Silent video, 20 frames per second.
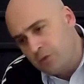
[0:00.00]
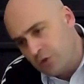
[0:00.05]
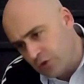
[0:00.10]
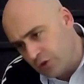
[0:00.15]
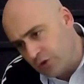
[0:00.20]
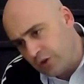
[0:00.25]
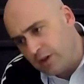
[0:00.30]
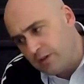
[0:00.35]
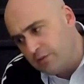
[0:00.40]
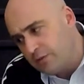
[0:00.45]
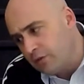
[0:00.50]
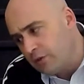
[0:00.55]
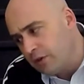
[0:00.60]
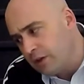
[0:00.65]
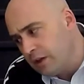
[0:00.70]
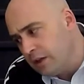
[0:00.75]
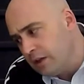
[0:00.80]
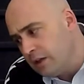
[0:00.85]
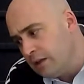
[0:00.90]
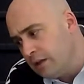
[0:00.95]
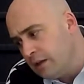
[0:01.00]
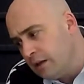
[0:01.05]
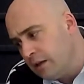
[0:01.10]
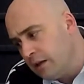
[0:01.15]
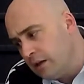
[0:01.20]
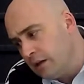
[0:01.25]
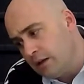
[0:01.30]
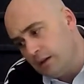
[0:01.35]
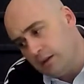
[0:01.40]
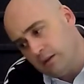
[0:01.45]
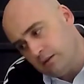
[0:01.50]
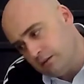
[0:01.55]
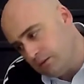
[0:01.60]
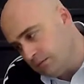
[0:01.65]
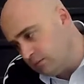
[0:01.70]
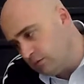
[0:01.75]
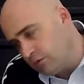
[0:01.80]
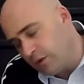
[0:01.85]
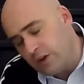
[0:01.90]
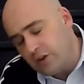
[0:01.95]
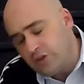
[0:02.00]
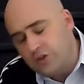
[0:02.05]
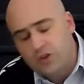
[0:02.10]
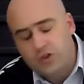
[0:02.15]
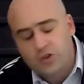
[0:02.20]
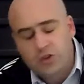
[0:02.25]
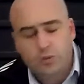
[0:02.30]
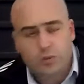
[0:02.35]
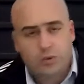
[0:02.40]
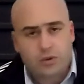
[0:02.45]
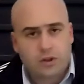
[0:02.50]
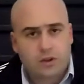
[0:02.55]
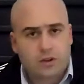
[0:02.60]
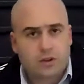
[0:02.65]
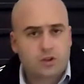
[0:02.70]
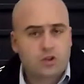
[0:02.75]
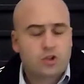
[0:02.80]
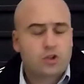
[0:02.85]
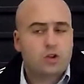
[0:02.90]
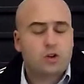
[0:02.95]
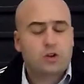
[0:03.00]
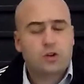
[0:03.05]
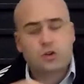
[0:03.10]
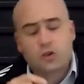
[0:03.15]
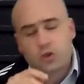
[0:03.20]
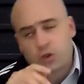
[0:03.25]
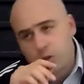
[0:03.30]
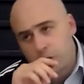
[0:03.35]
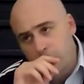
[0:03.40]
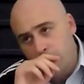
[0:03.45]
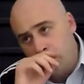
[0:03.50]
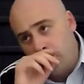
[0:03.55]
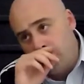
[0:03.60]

slavery, of racism within the church,